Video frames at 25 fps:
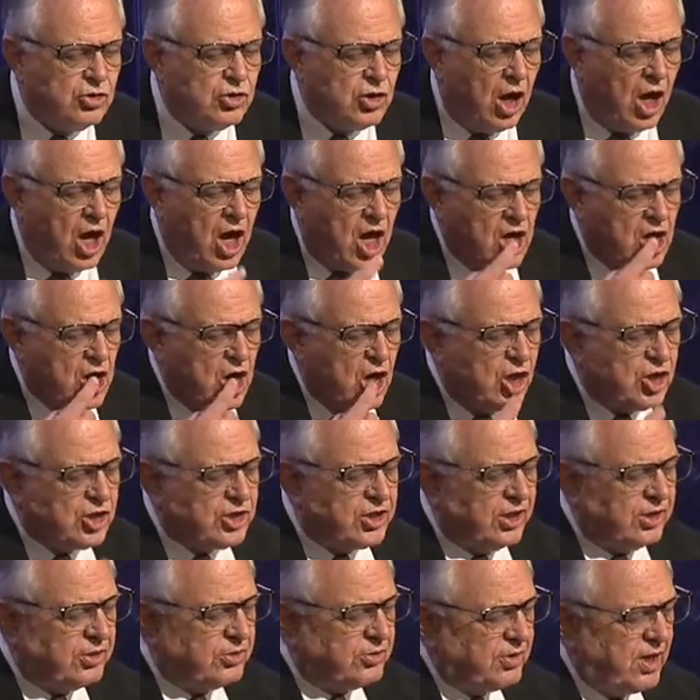John
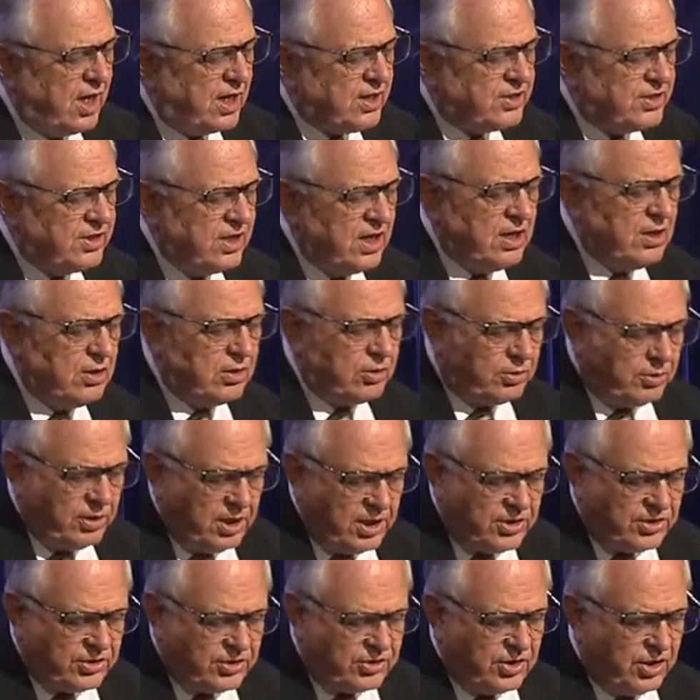is addressing
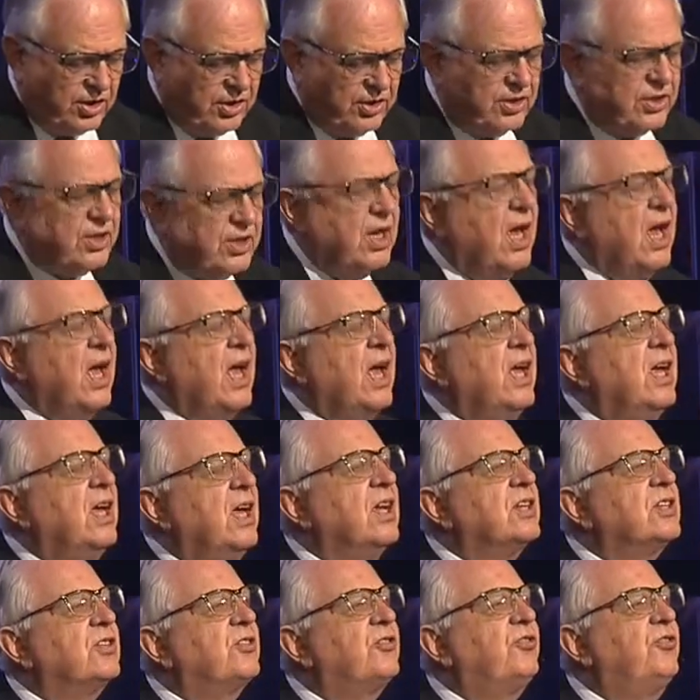Christians,
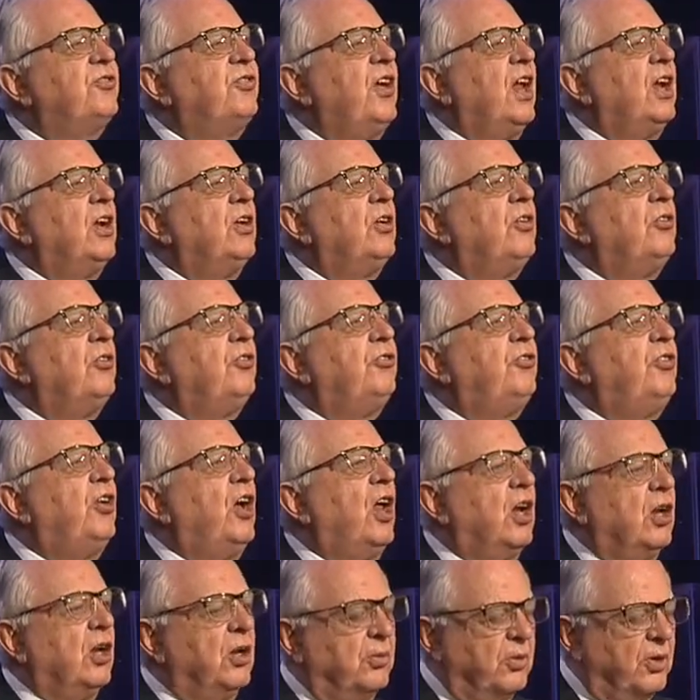his fellow
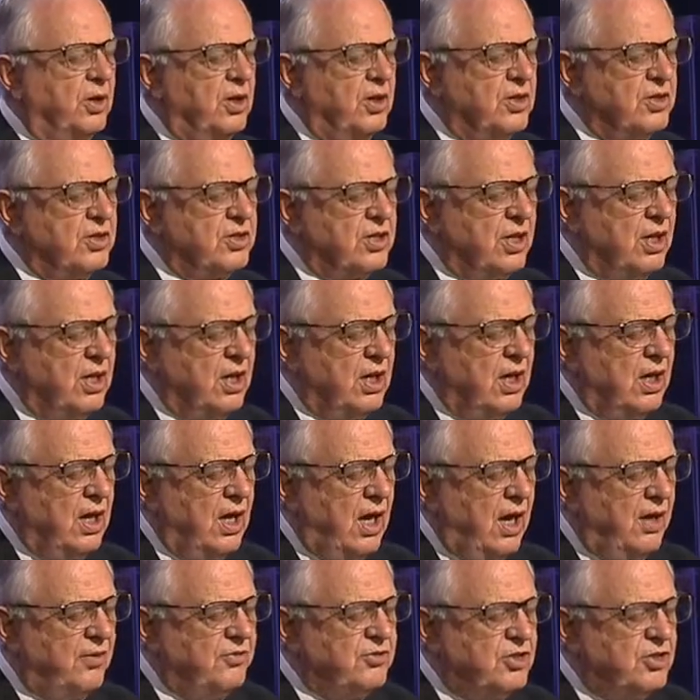followers
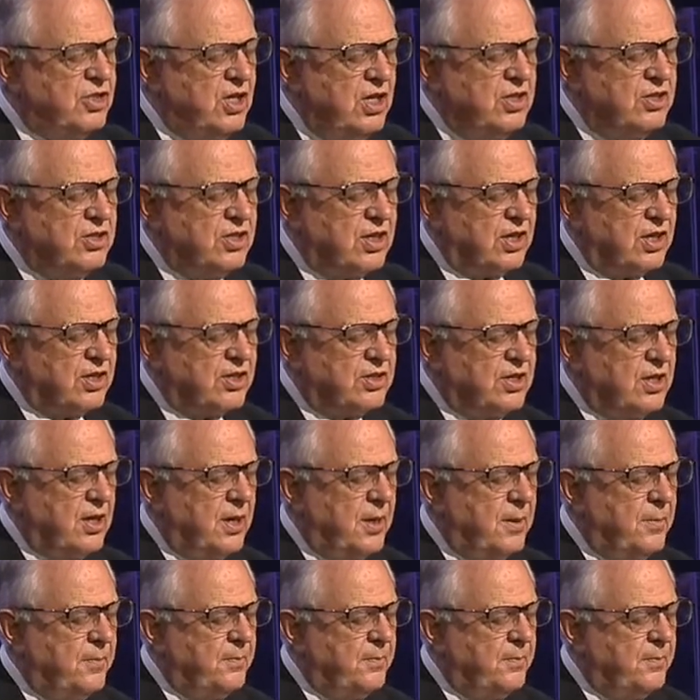of Jesus.